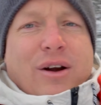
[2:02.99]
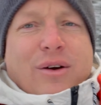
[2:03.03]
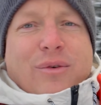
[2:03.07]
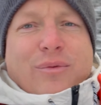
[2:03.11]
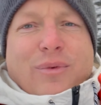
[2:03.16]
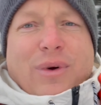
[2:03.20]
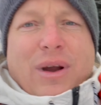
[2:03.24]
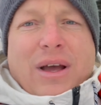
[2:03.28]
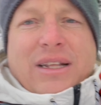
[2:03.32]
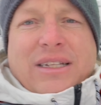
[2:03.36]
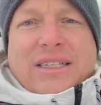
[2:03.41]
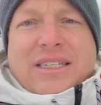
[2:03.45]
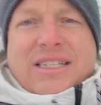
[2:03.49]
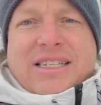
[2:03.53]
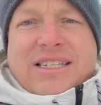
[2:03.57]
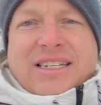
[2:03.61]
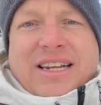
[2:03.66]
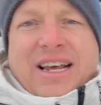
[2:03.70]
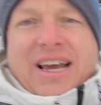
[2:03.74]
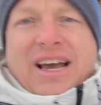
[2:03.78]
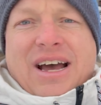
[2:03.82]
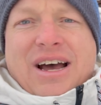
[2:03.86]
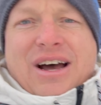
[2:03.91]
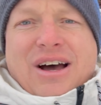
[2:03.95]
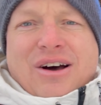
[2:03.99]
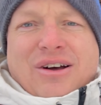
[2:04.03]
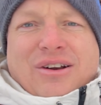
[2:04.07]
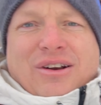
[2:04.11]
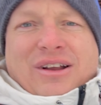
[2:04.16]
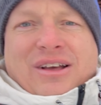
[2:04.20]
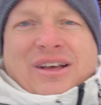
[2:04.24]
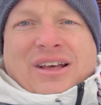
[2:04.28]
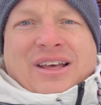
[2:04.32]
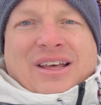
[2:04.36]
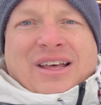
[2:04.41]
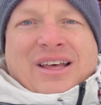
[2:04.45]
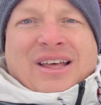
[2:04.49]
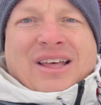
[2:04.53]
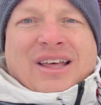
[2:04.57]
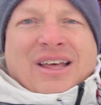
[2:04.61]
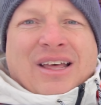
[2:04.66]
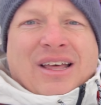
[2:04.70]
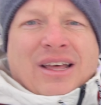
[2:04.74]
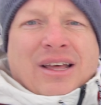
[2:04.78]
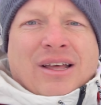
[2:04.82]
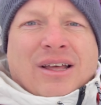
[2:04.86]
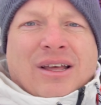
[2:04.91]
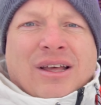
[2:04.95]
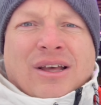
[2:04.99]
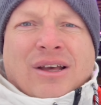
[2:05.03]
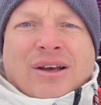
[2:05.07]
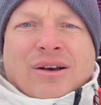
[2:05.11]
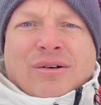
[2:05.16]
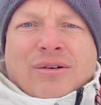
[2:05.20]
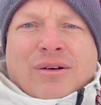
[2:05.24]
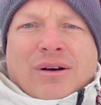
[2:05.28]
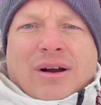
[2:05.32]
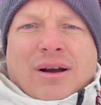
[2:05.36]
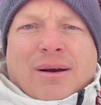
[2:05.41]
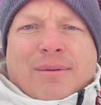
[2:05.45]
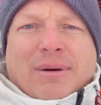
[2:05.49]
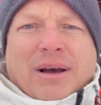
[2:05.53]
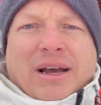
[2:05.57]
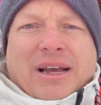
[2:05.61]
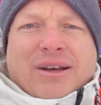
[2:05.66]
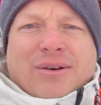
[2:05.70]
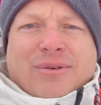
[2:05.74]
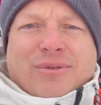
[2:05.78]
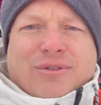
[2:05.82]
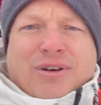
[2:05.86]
runs down, where am I?